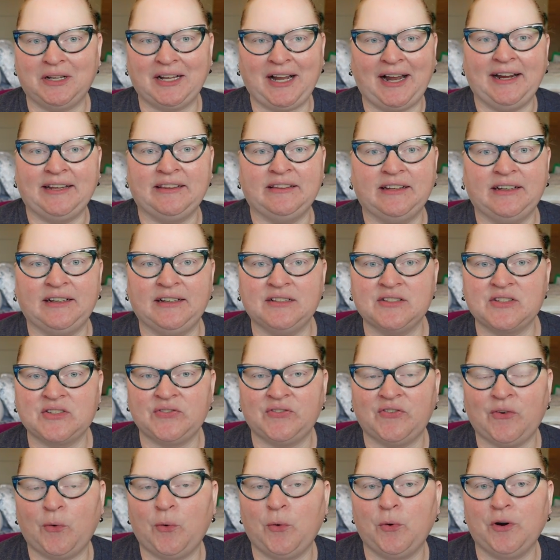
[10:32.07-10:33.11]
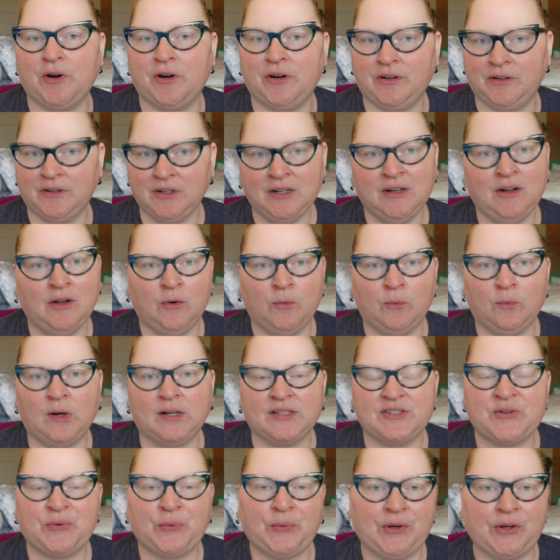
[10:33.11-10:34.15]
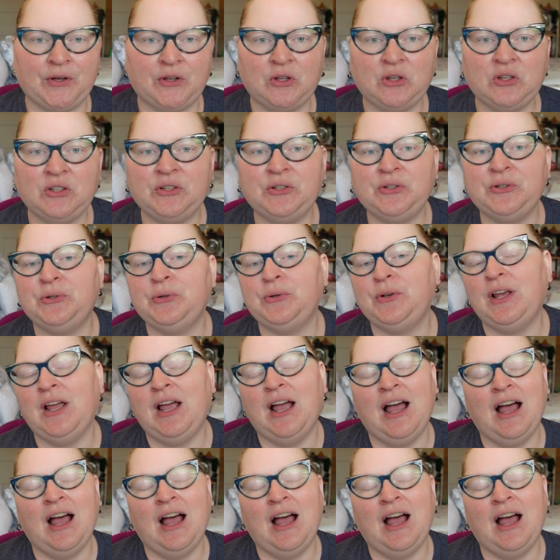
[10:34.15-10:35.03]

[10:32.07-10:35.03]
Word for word: guidelines for what to include,